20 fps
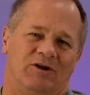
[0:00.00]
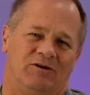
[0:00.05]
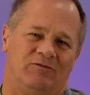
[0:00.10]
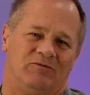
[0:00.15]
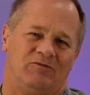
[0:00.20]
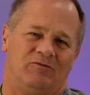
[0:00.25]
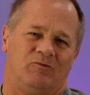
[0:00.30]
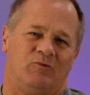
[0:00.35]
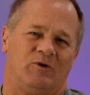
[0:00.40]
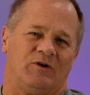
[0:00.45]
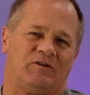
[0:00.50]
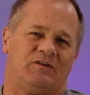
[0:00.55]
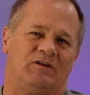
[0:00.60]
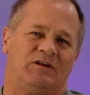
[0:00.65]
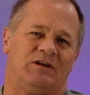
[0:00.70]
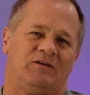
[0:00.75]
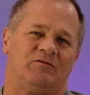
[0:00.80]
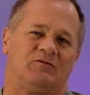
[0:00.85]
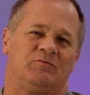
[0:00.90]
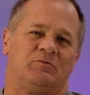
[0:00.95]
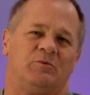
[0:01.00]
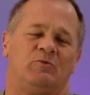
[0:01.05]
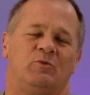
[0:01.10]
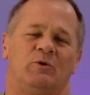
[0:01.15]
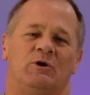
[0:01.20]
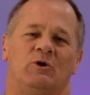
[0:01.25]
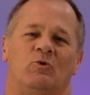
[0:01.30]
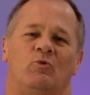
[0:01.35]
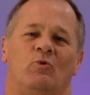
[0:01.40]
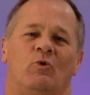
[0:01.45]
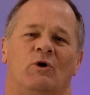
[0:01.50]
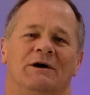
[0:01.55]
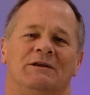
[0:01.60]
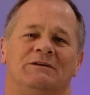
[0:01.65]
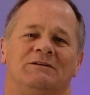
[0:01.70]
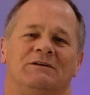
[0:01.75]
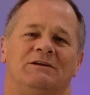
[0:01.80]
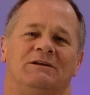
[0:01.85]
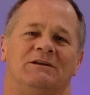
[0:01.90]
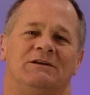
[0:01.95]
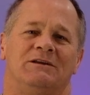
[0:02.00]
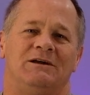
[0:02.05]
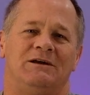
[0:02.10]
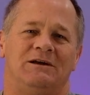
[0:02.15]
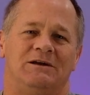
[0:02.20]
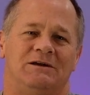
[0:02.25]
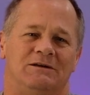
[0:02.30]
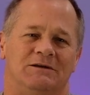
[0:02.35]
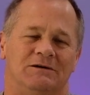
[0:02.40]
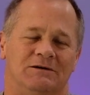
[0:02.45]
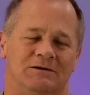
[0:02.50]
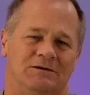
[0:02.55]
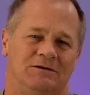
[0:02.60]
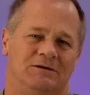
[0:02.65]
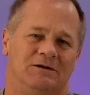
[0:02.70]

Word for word: of what's the difference between a want and a need,